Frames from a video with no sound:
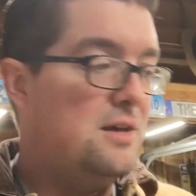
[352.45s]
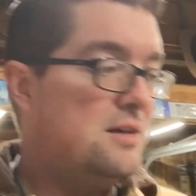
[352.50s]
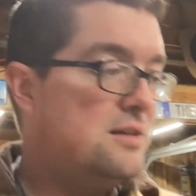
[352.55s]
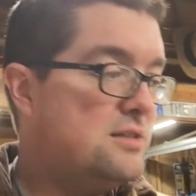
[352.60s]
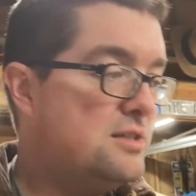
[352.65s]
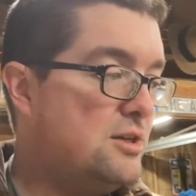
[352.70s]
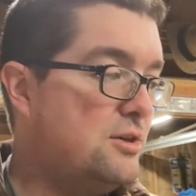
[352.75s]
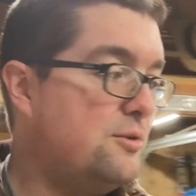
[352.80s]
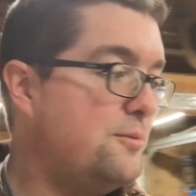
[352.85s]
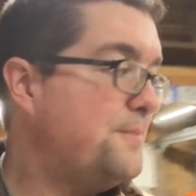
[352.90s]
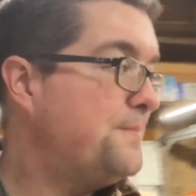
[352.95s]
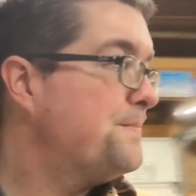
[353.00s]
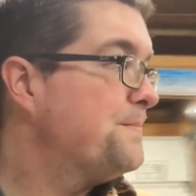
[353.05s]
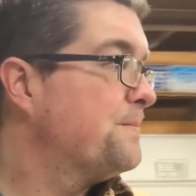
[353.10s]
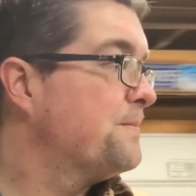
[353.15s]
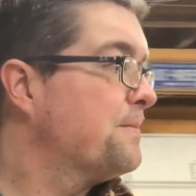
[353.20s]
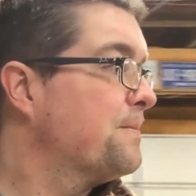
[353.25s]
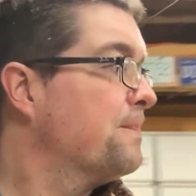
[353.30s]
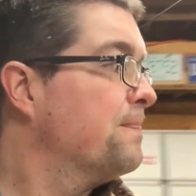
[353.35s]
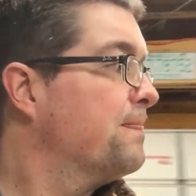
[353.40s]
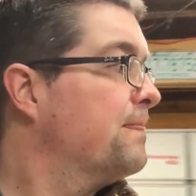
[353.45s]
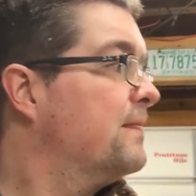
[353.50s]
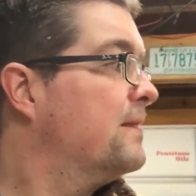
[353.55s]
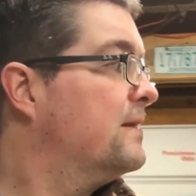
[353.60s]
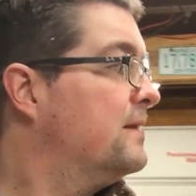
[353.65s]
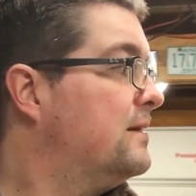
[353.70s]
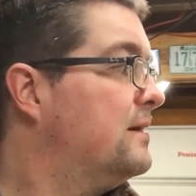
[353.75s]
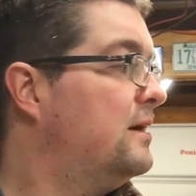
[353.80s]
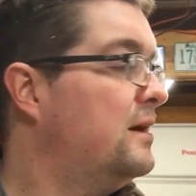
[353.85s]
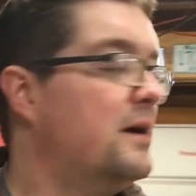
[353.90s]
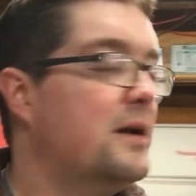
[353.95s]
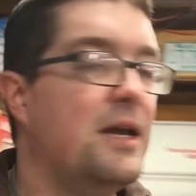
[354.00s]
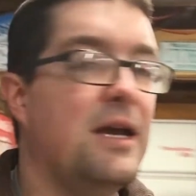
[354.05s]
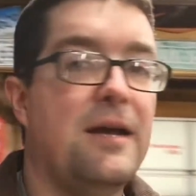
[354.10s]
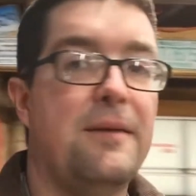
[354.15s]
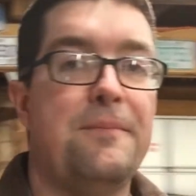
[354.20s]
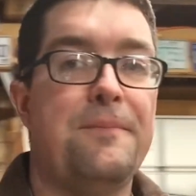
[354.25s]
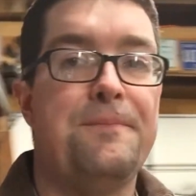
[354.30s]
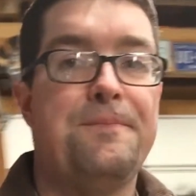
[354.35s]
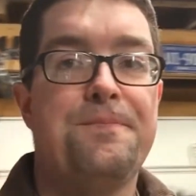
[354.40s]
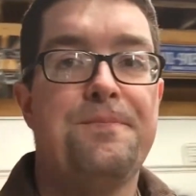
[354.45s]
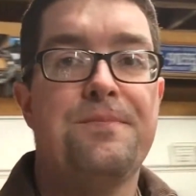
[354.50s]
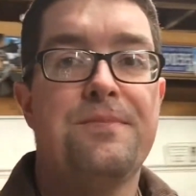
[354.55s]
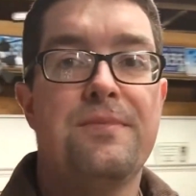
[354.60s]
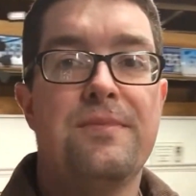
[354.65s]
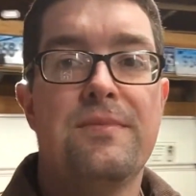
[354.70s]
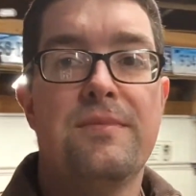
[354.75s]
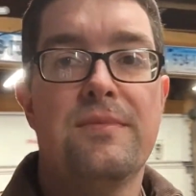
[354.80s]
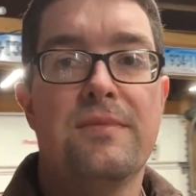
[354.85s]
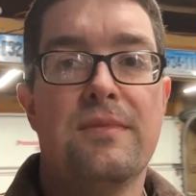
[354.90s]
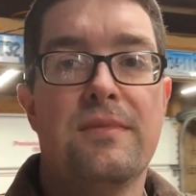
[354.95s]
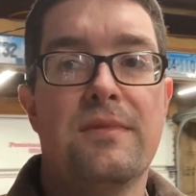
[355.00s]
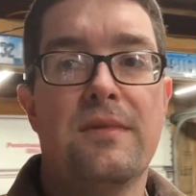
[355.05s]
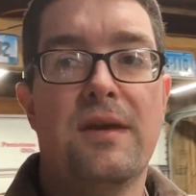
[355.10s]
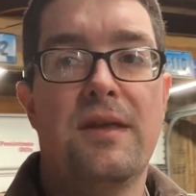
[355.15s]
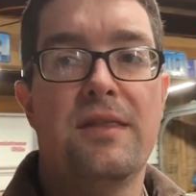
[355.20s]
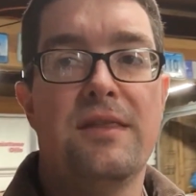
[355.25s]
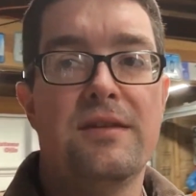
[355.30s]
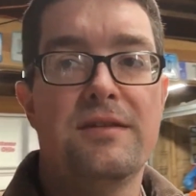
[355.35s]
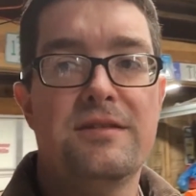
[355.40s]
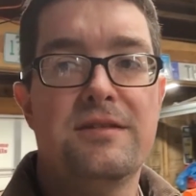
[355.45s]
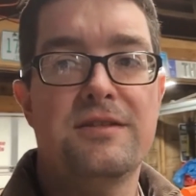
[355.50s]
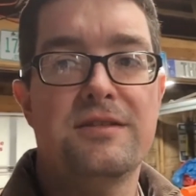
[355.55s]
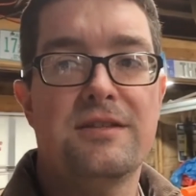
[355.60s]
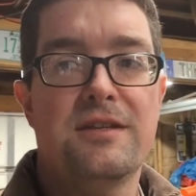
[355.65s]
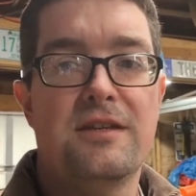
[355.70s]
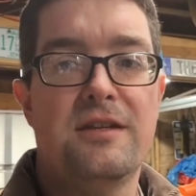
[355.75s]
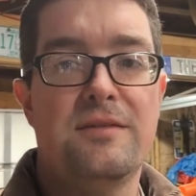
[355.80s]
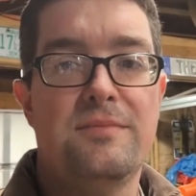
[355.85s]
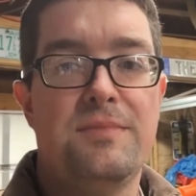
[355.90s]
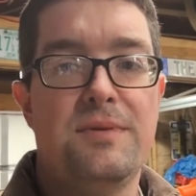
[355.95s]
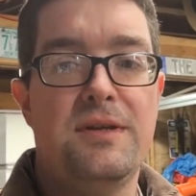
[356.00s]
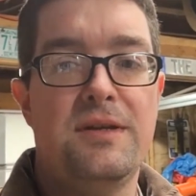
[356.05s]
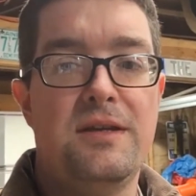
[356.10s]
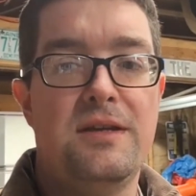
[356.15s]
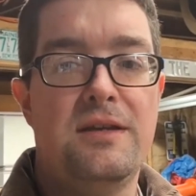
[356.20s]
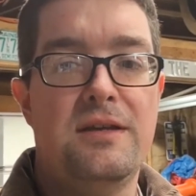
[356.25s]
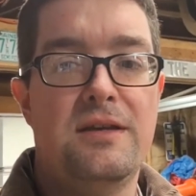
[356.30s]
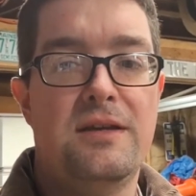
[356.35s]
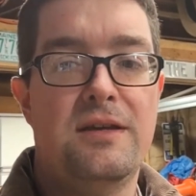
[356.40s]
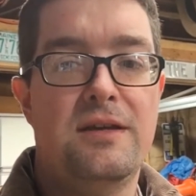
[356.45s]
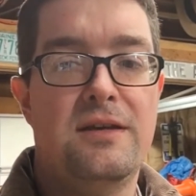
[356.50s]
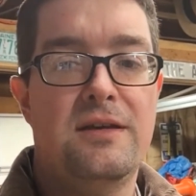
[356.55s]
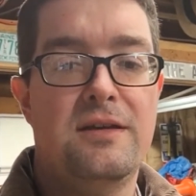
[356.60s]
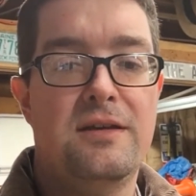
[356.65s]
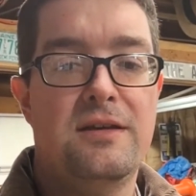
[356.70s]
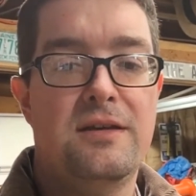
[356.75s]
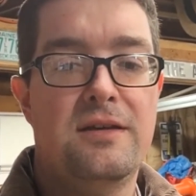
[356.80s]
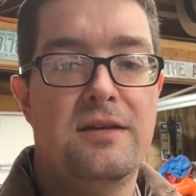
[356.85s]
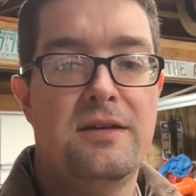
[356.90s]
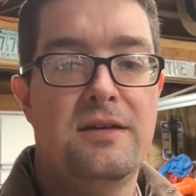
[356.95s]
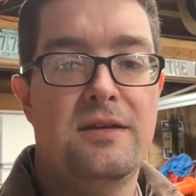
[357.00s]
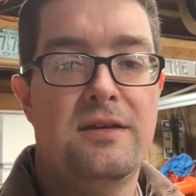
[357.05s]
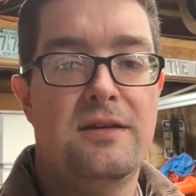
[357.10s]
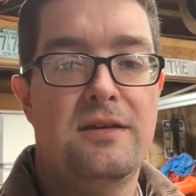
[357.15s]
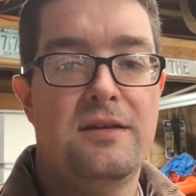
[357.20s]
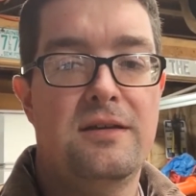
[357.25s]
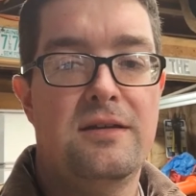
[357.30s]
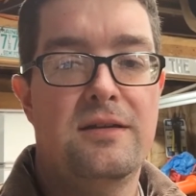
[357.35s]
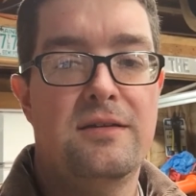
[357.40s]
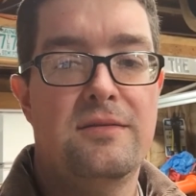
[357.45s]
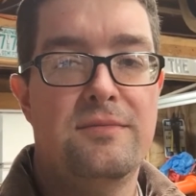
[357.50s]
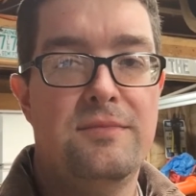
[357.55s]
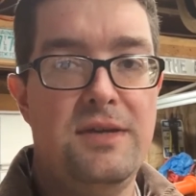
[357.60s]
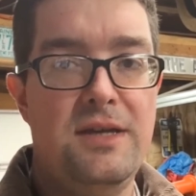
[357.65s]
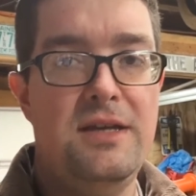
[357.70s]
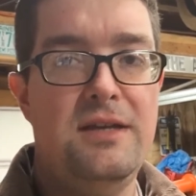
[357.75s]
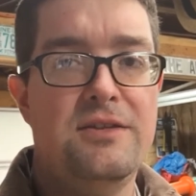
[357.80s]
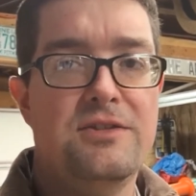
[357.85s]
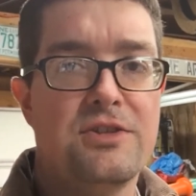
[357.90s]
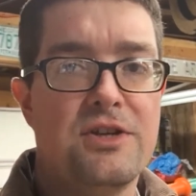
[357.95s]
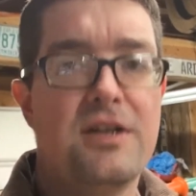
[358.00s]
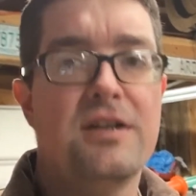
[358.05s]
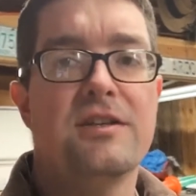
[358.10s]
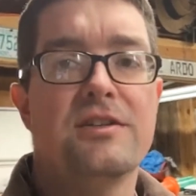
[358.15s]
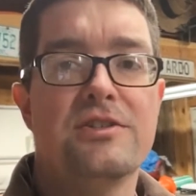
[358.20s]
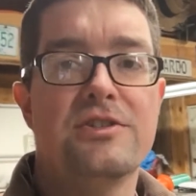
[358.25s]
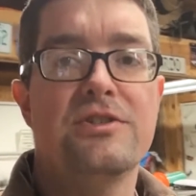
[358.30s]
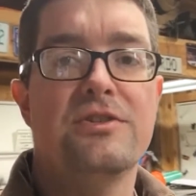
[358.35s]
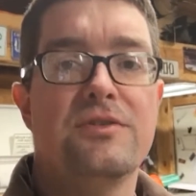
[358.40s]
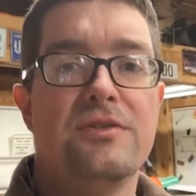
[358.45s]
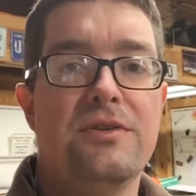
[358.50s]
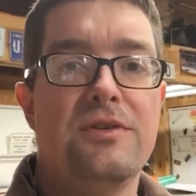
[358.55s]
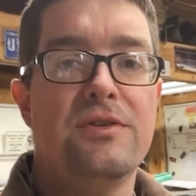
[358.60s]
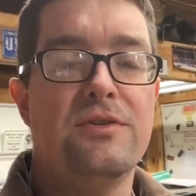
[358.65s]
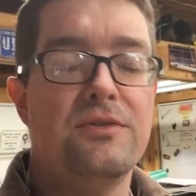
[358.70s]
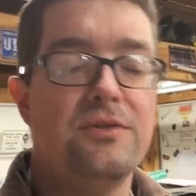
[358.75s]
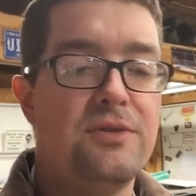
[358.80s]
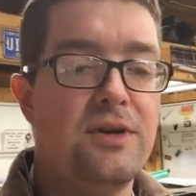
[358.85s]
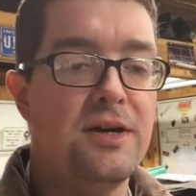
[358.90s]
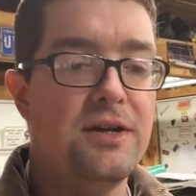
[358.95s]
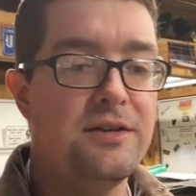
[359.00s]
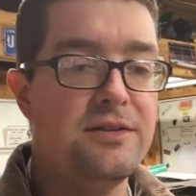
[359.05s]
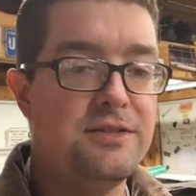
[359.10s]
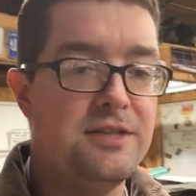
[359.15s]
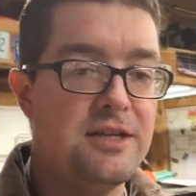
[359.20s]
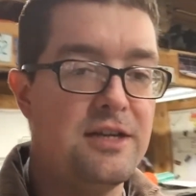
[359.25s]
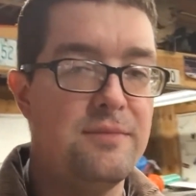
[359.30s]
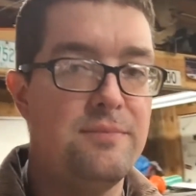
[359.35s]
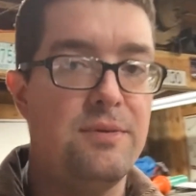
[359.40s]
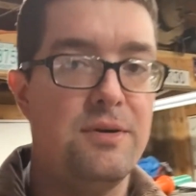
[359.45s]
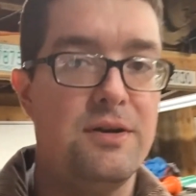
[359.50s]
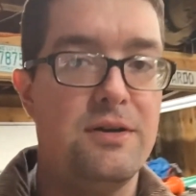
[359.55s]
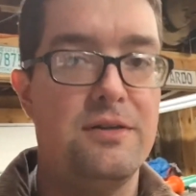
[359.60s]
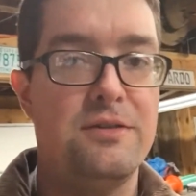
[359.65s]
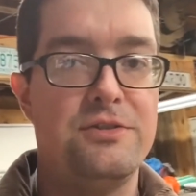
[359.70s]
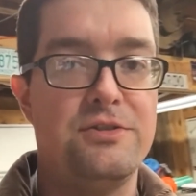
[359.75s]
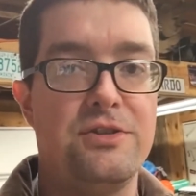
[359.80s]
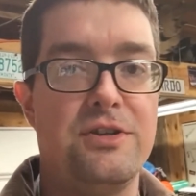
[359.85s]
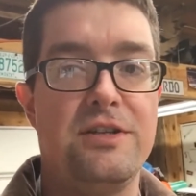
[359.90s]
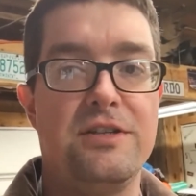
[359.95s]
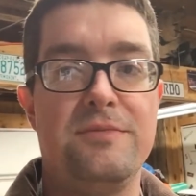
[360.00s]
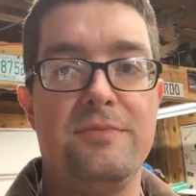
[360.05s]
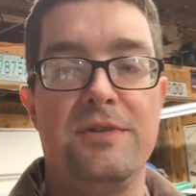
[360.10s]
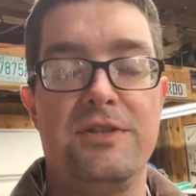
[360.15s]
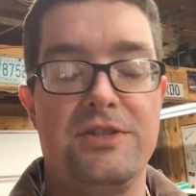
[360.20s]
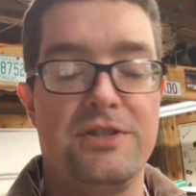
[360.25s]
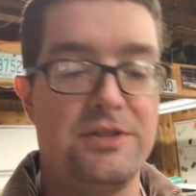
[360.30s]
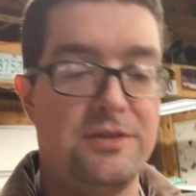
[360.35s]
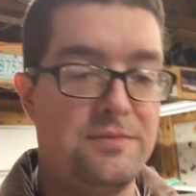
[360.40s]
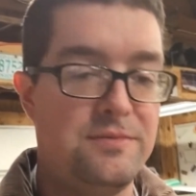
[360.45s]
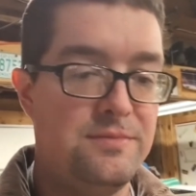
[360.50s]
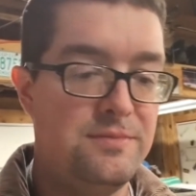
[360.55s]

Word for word: So, again, this is going to be me trying to show you how to take apart a transmission.